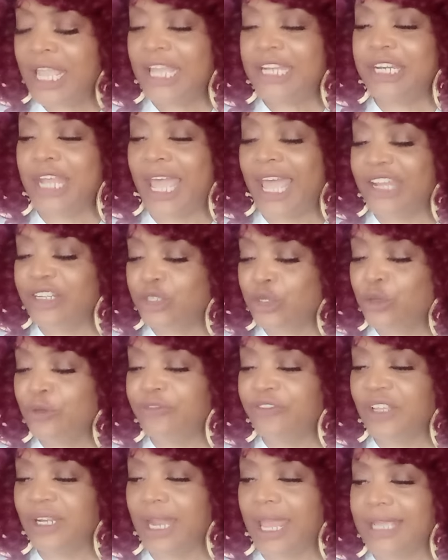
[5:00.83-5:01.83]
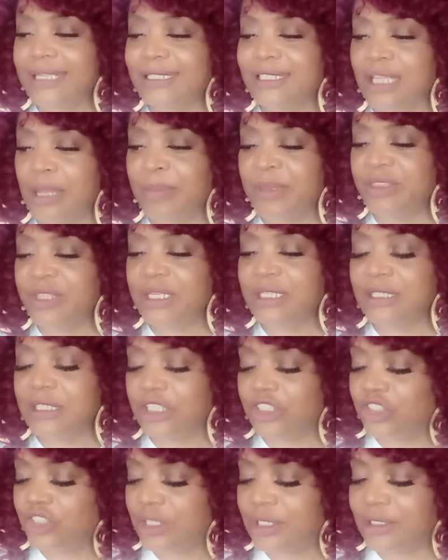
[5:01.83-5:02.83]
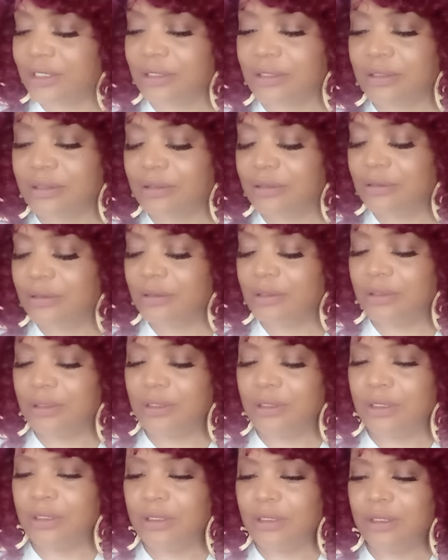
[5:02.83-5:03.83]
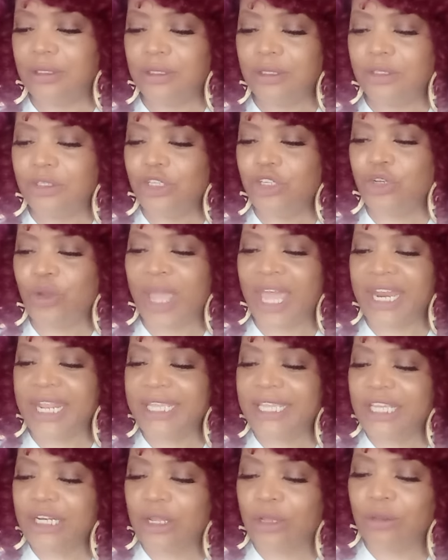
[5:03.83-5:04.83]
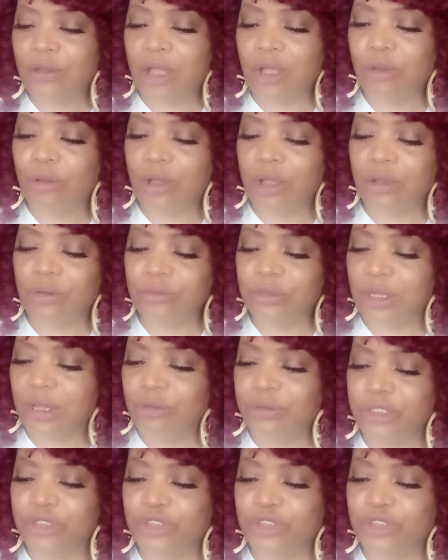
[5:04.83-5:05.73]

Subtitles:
Now, I do feel like some of this is just, you know how they get on the